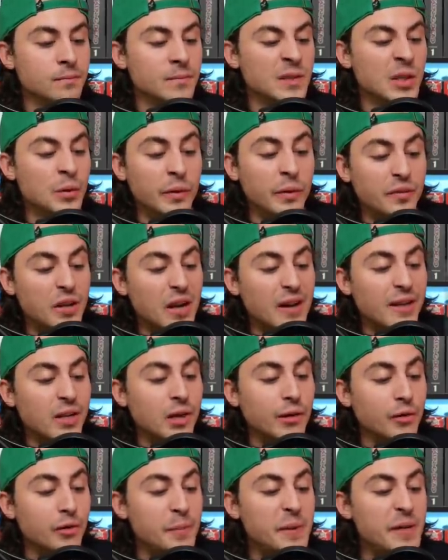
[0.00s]
We've got a
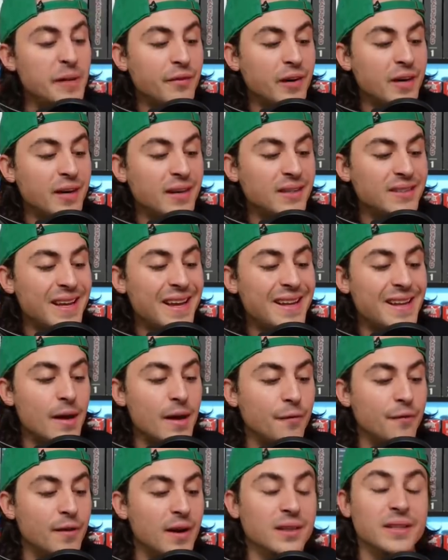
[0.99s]
cover B variant, and now
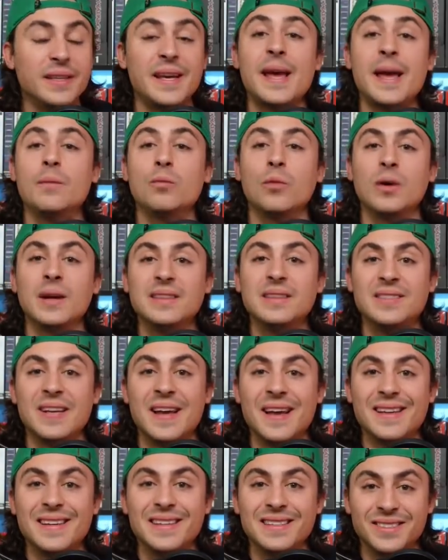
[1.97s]
finally a 1 in
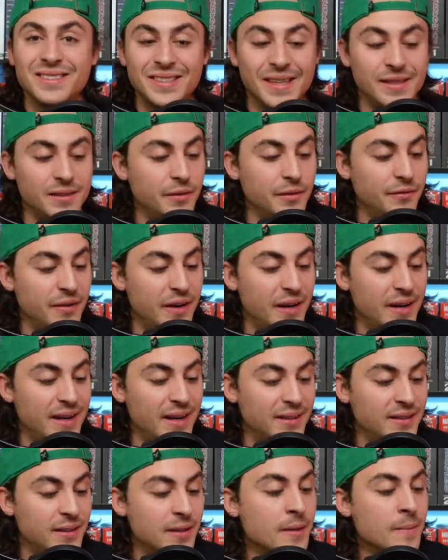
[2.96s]
10 incentive variant.